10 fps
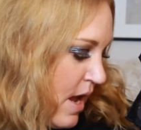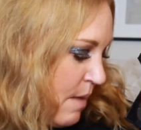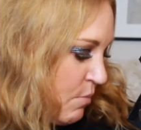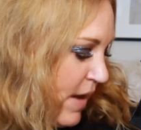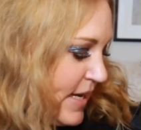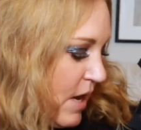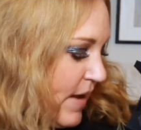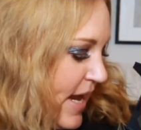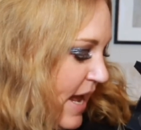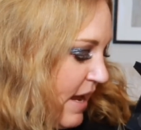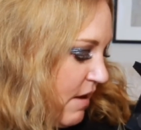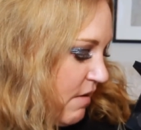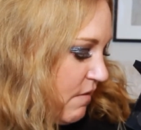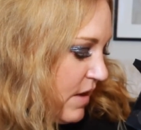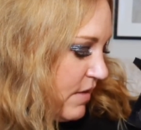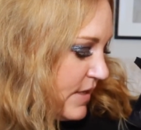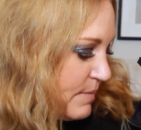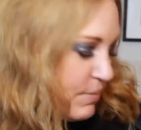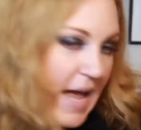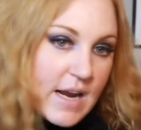Right now I have
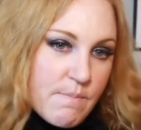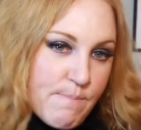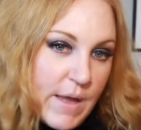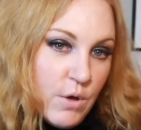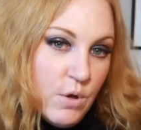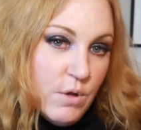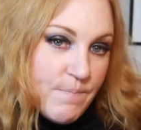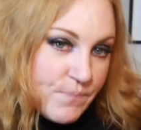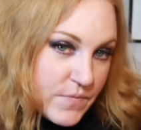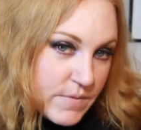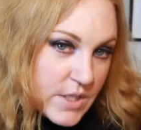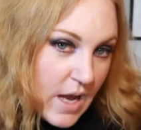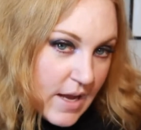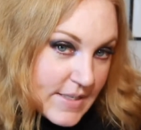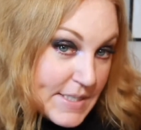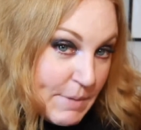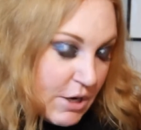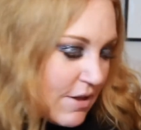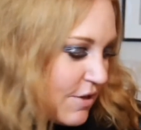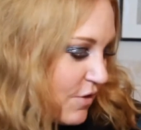this black metal
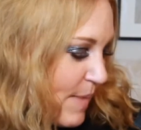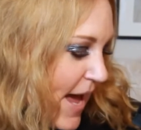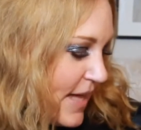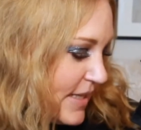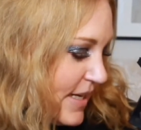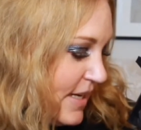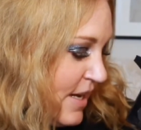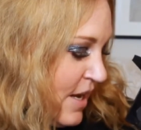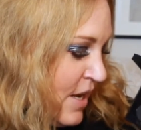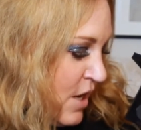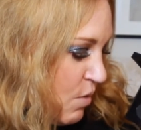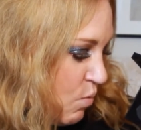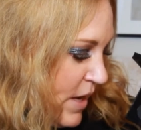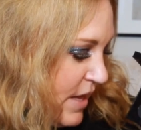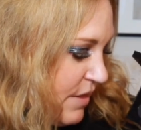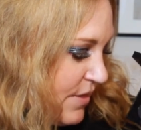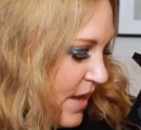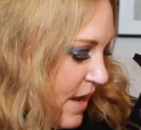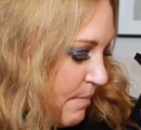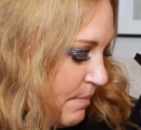smeared all over my eyelid with
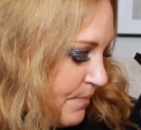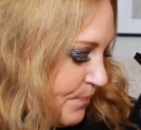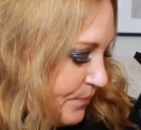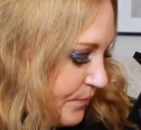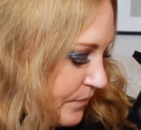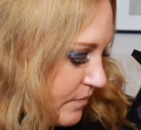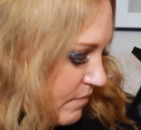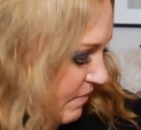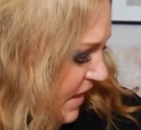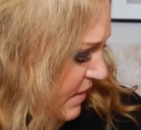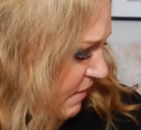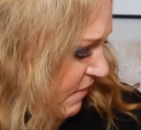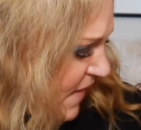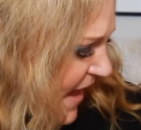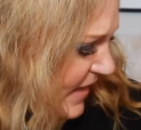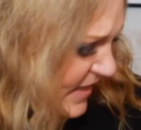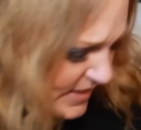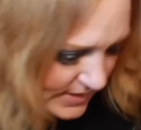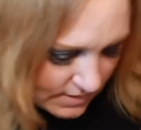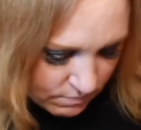the
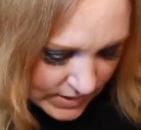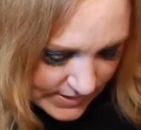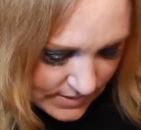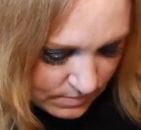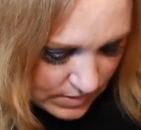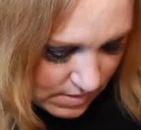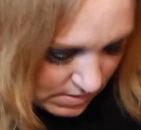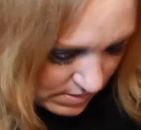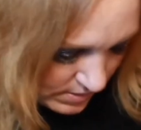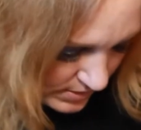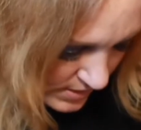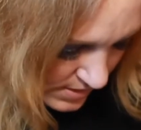violet, what is this one called?